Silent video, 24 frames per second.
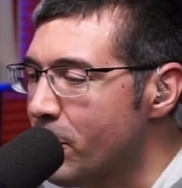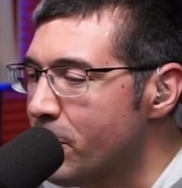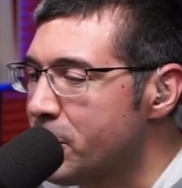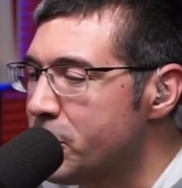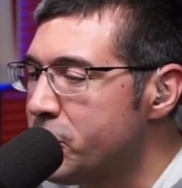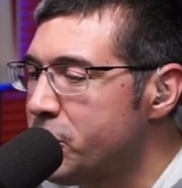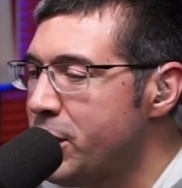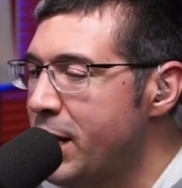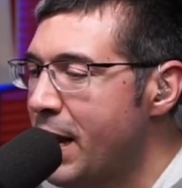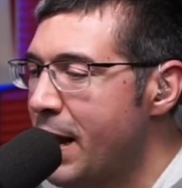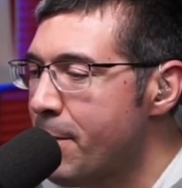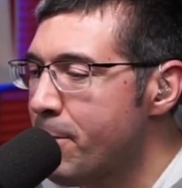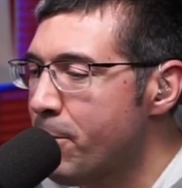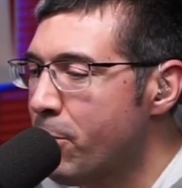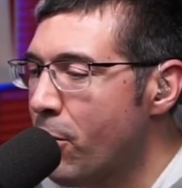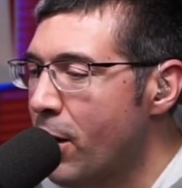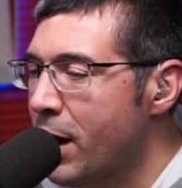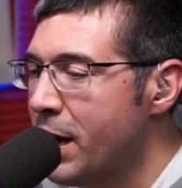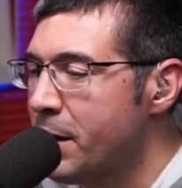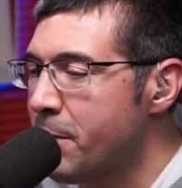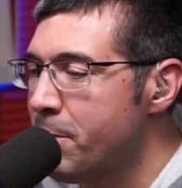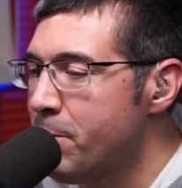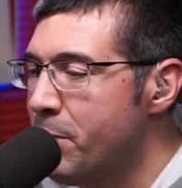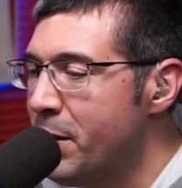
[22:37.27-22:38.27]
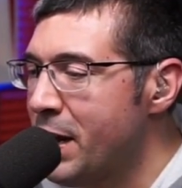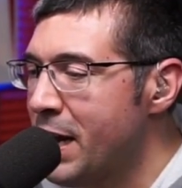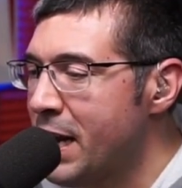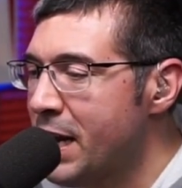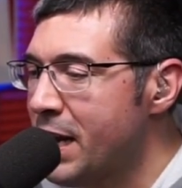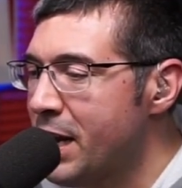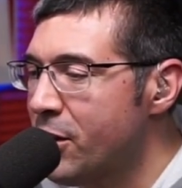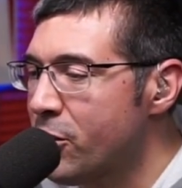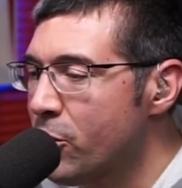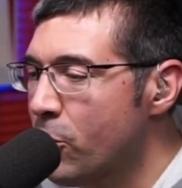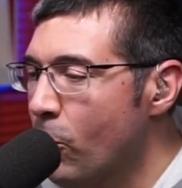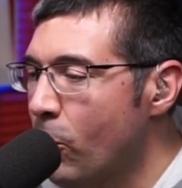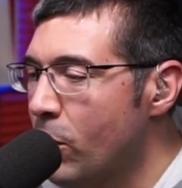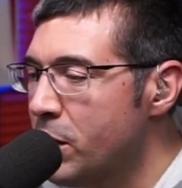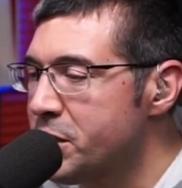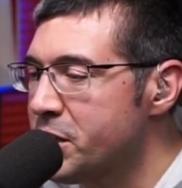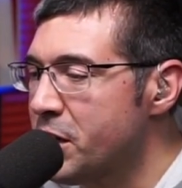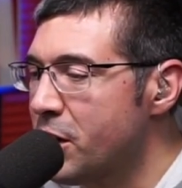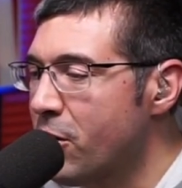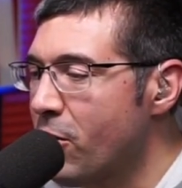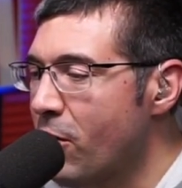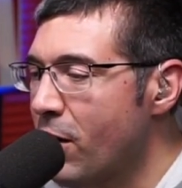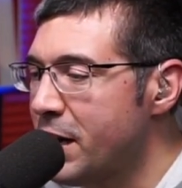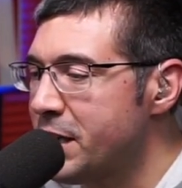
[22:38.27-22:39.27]
but GM Brandon Beane either
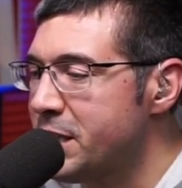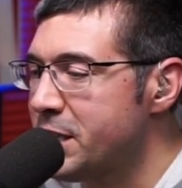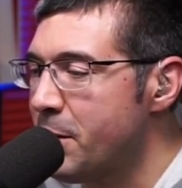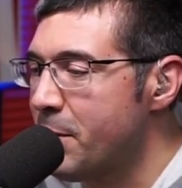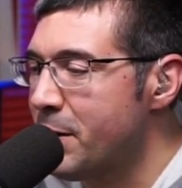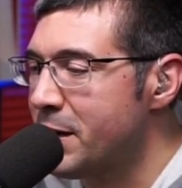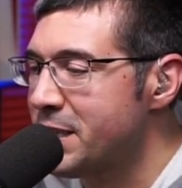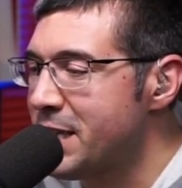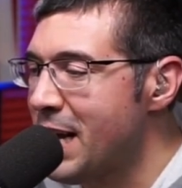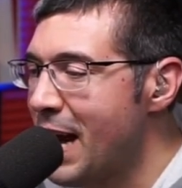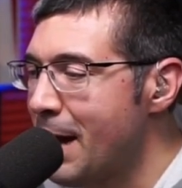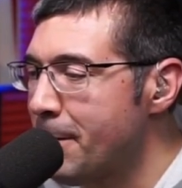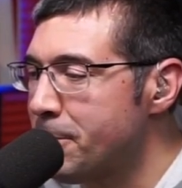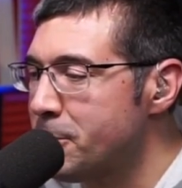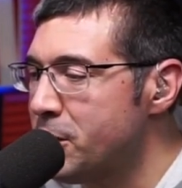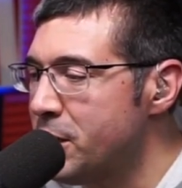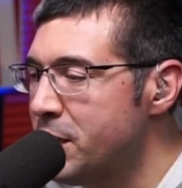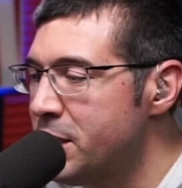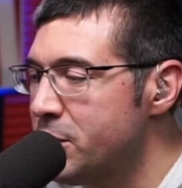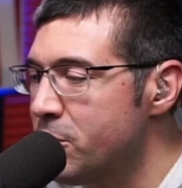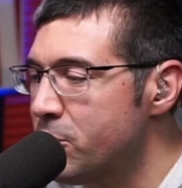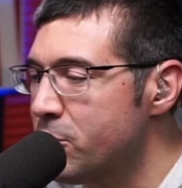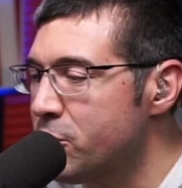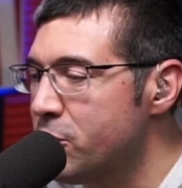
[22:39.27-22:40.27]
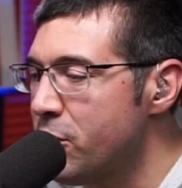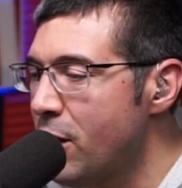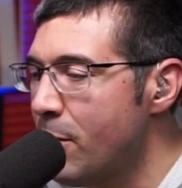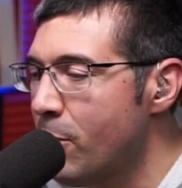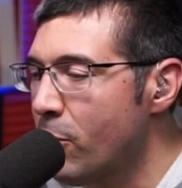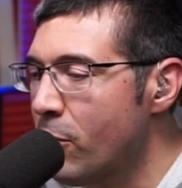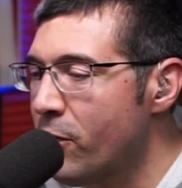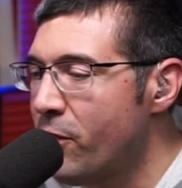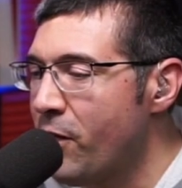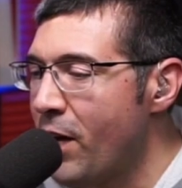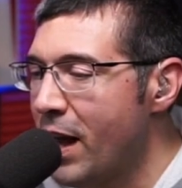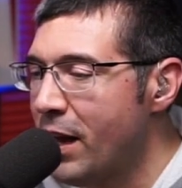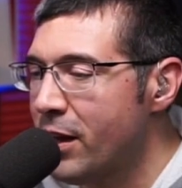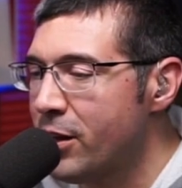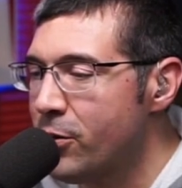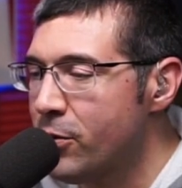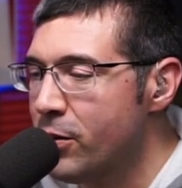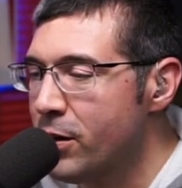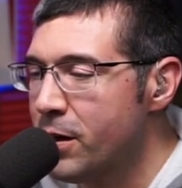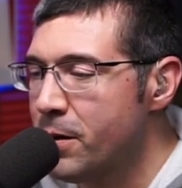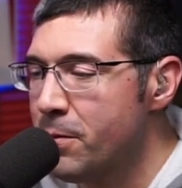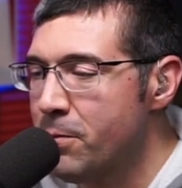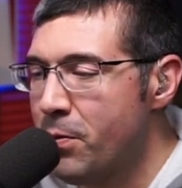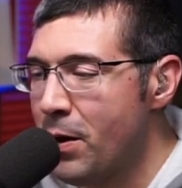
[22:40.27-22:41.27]
wasn't crazy about his options or saw more value
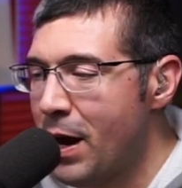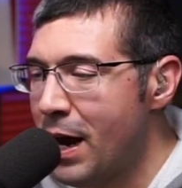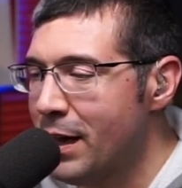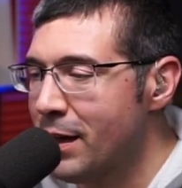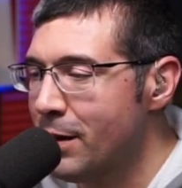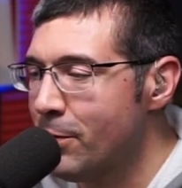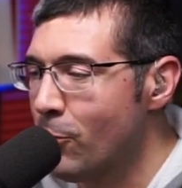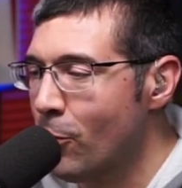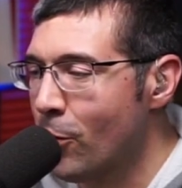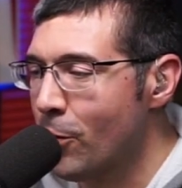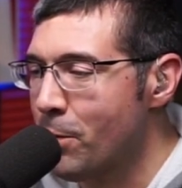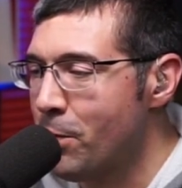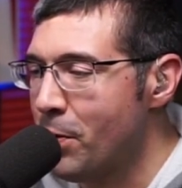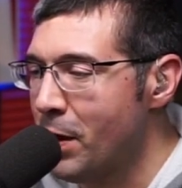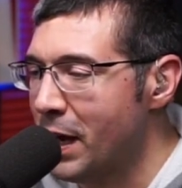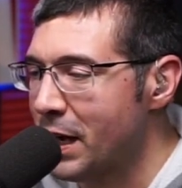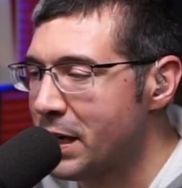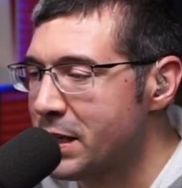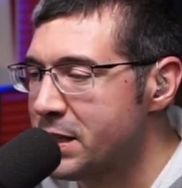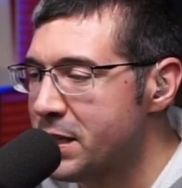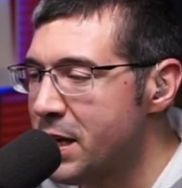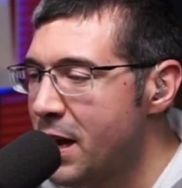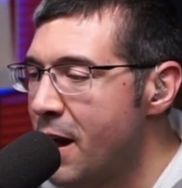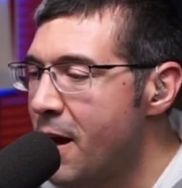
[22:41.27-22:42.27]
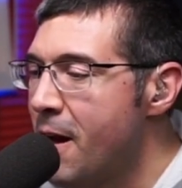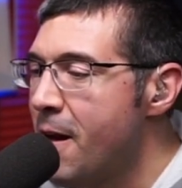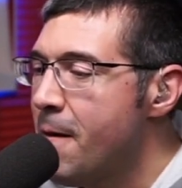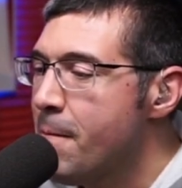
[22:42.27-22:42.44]
in compiling more picks.